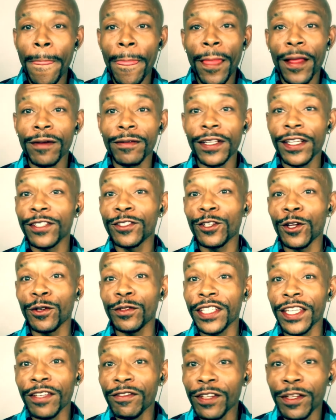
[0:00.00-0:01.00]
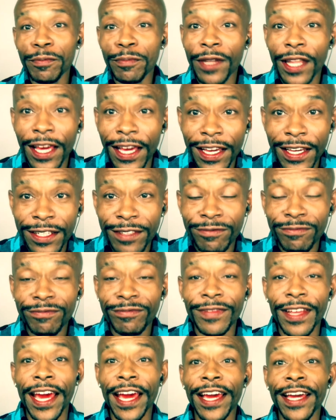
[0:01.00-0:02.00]
there's no TV playing,
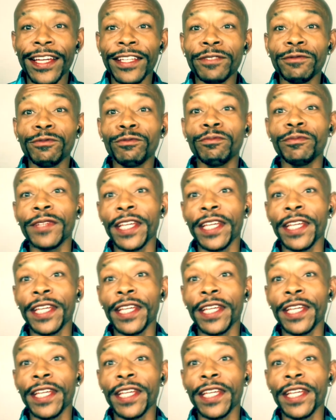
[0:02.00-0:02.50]
and